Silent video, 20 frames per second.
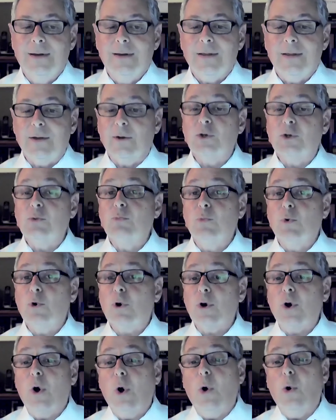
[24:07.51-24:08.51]
There's more
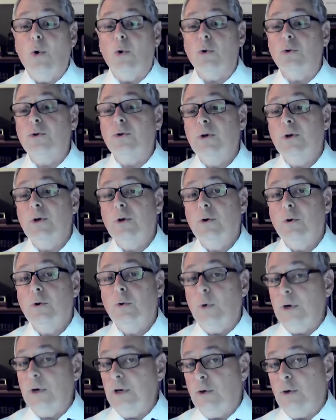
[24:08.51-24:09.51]
to hold
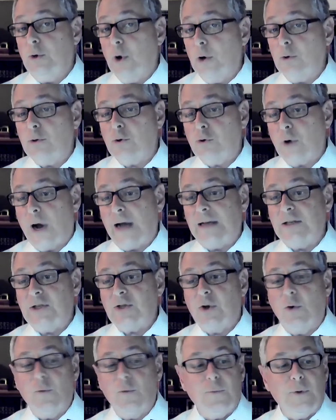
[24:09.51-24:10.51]
when you don't try
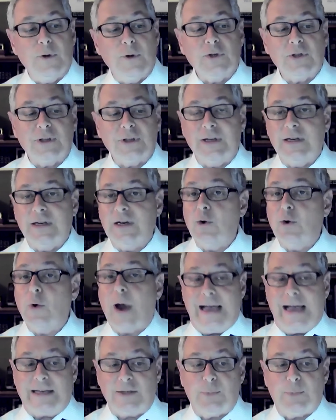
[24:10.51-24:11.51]
so fiercely to
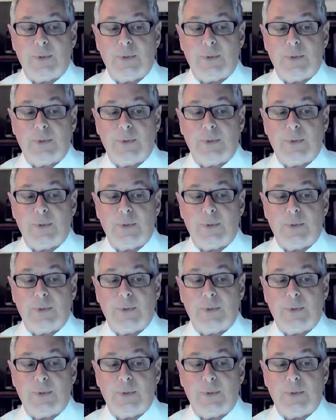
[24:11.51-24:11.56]
grasp.